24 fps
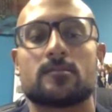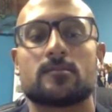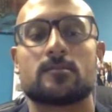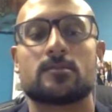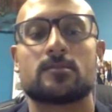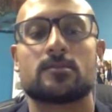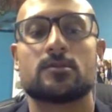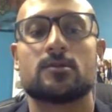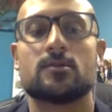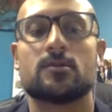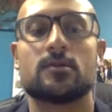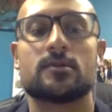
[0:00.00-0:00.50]

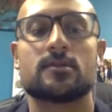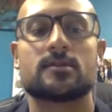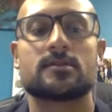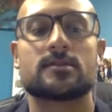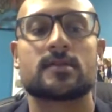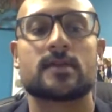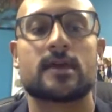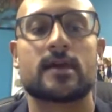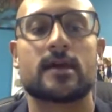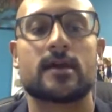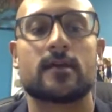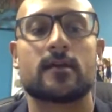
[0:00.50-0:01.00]
students
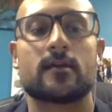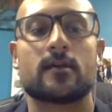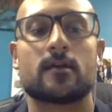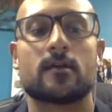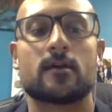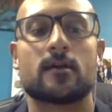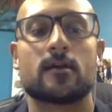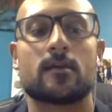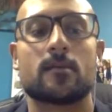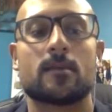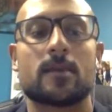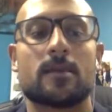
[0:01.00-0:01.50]
that
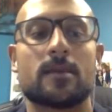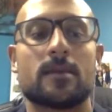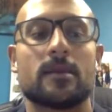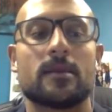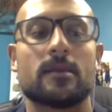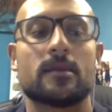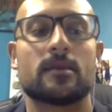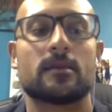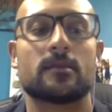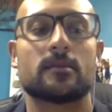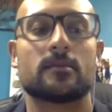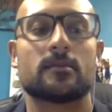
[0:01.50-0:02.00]

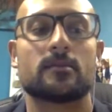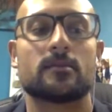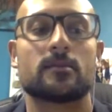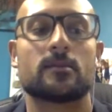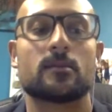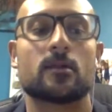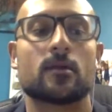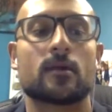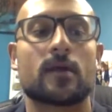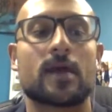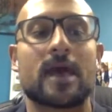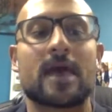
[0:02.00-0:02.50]
maybe
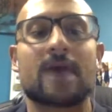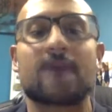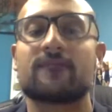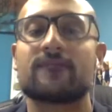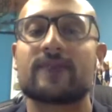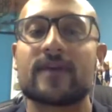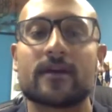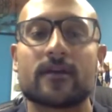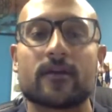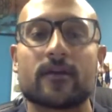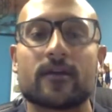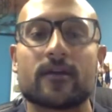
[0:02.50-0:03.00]
haven't
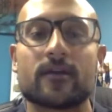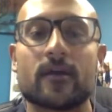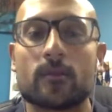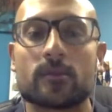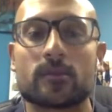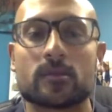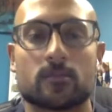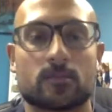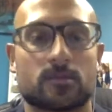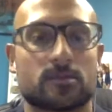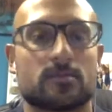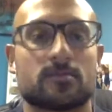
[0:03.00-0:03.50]
found a
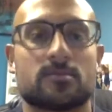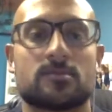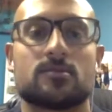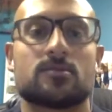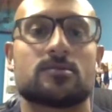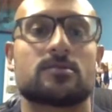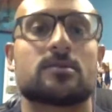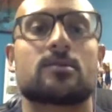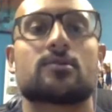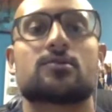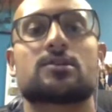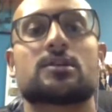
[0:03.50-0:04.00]
home with the
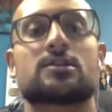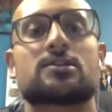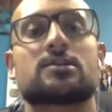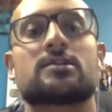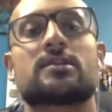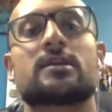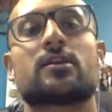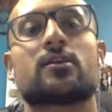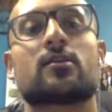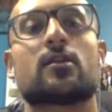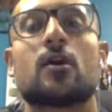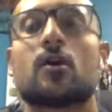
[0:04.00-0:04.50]
Muslim Student
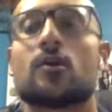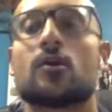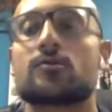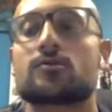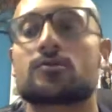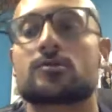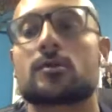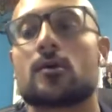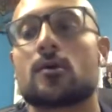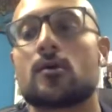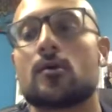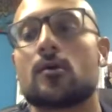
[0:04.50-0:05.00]
Association, that you're
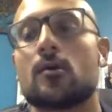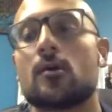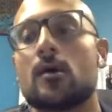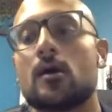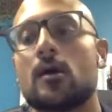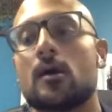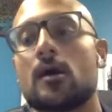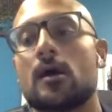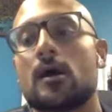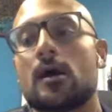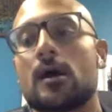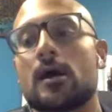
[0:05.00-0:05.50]
also
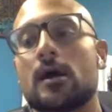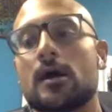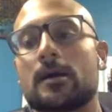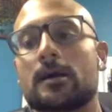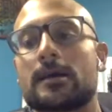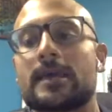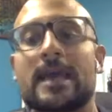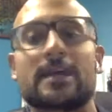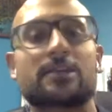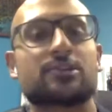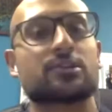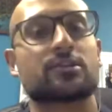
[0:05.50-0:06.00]

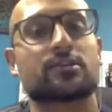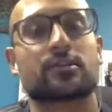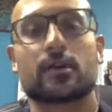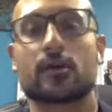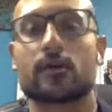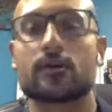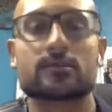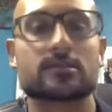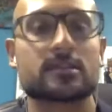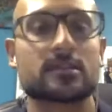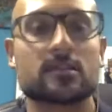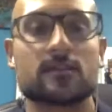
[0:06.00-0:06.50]
catching
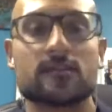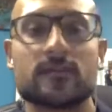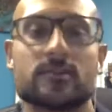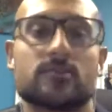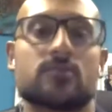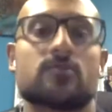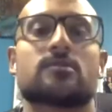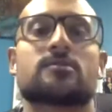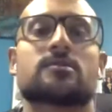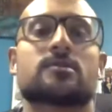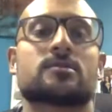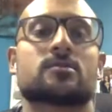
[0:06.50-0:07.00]
those
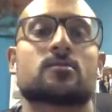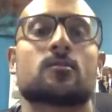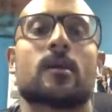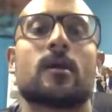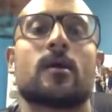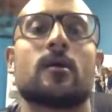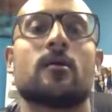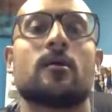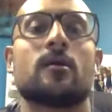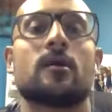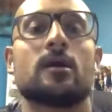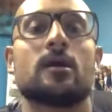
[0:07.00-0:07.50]
individuals as
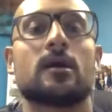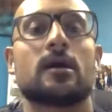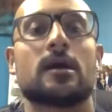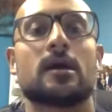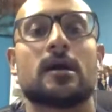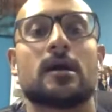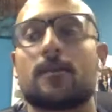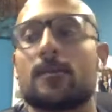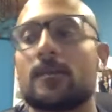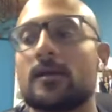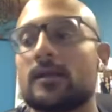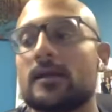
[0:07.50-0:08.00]
well.
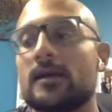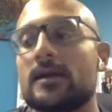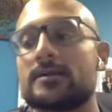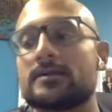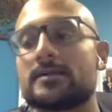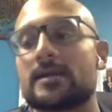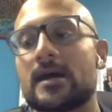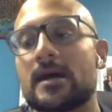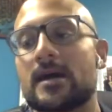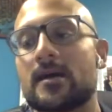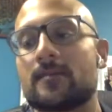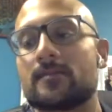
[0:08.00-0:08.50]
A lot
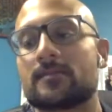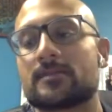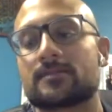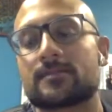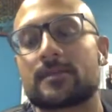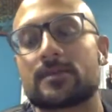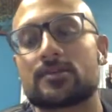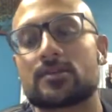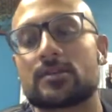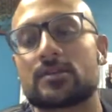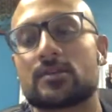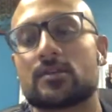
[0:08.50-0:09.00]
of times,
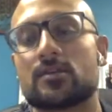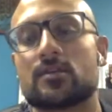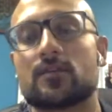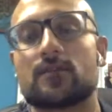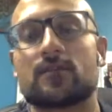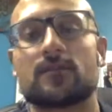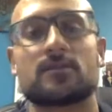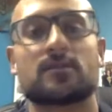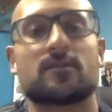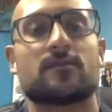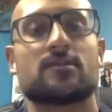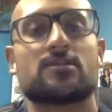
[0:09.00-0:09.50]
especially at the
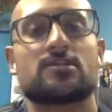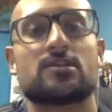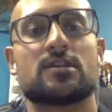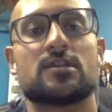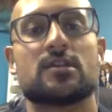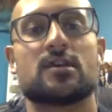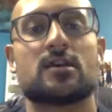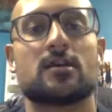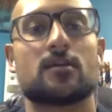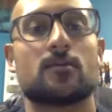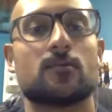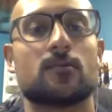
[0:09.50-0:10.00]
University of
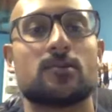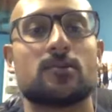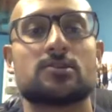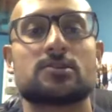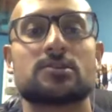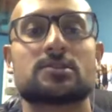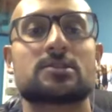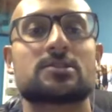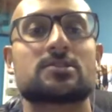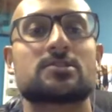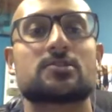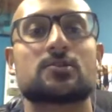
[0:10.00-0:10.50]
Virginia, we
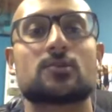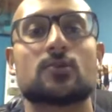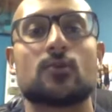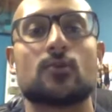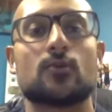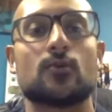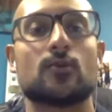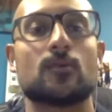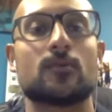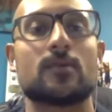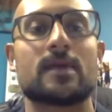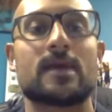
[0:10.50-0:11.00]
just
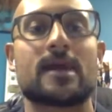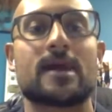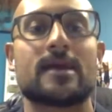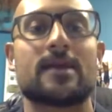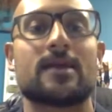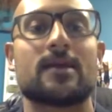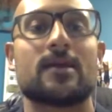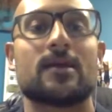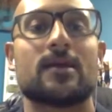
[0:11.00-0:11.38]
assume that